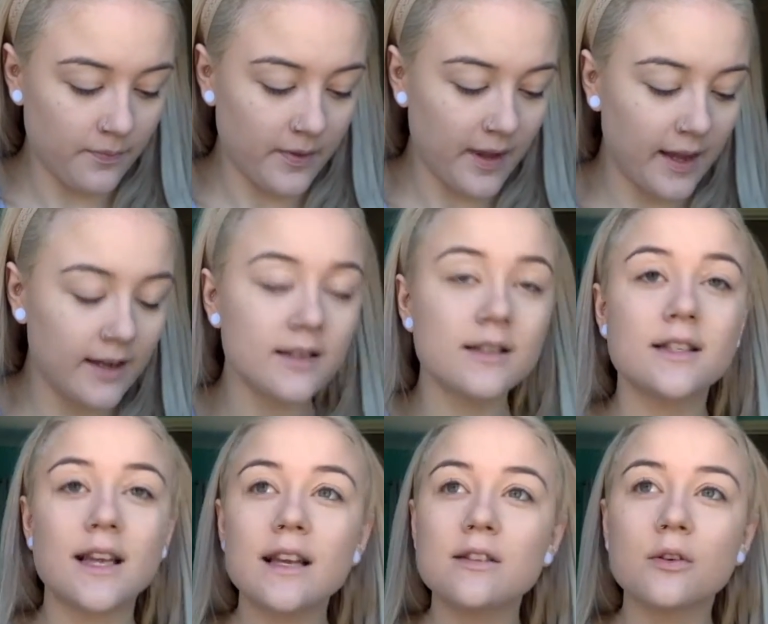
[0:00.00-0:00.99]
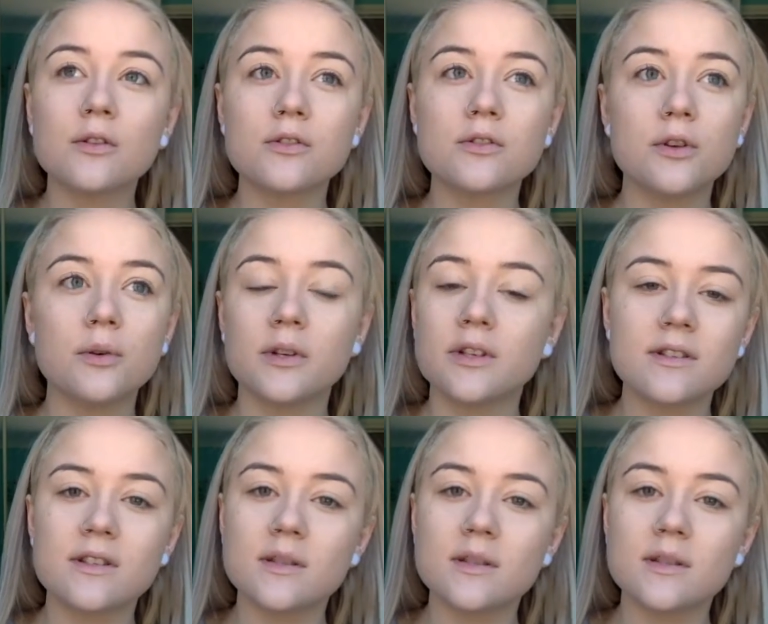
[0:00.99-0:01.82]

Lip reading: And it stays on too, it doesn't